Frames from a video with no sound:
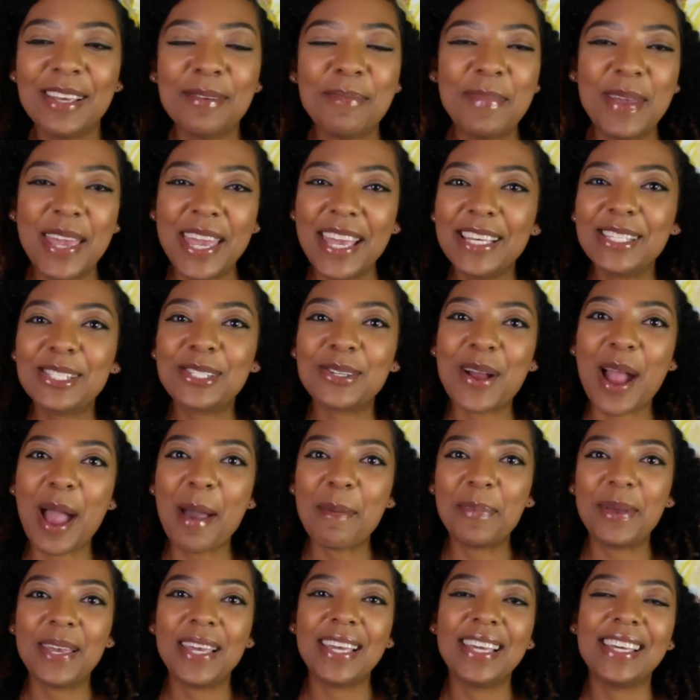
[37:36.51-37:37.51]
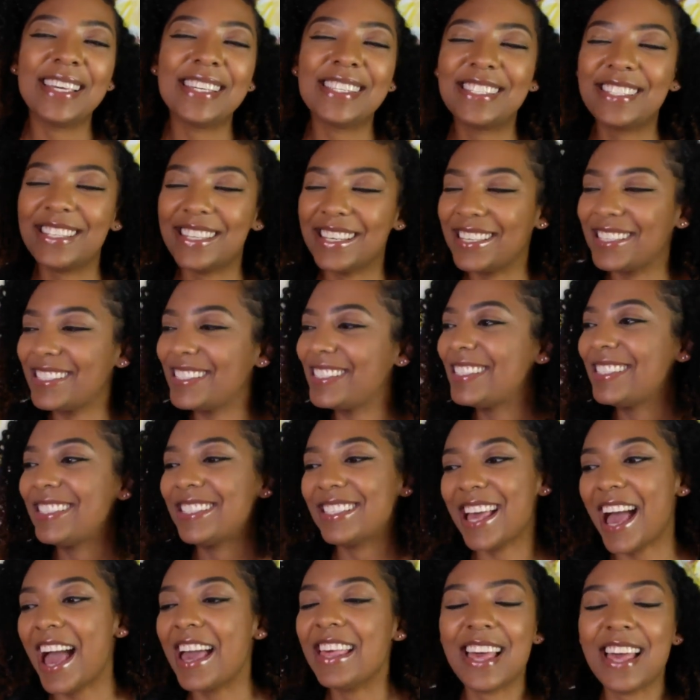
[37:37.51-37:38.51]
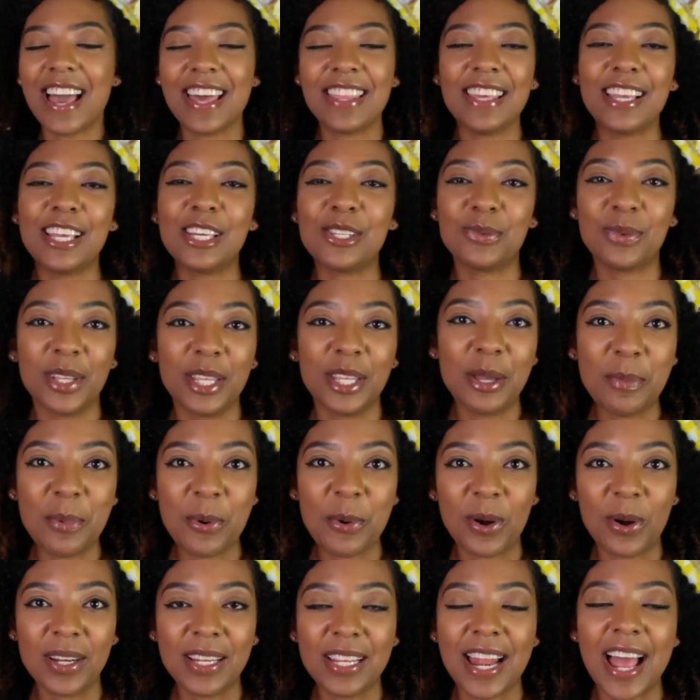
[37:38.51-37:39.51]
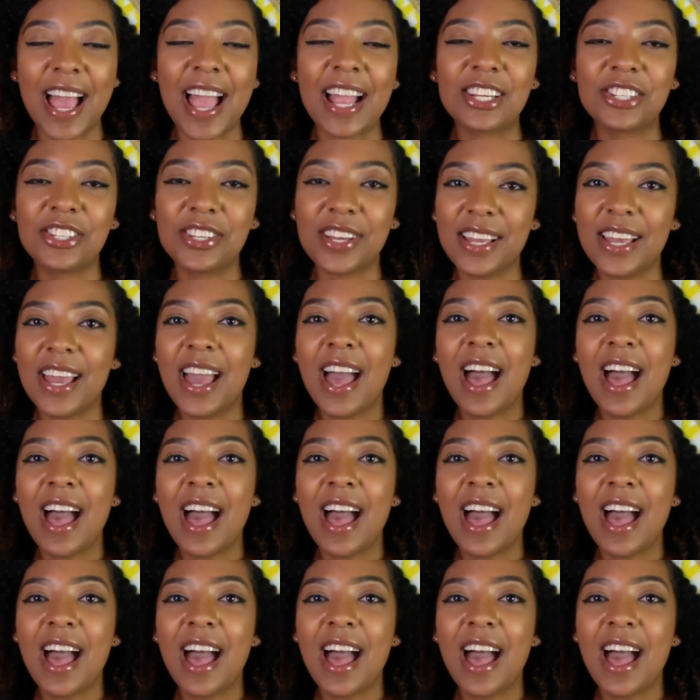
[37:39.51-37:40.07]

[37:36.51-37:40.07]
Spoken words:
Being scrappy is just, I think is really important. And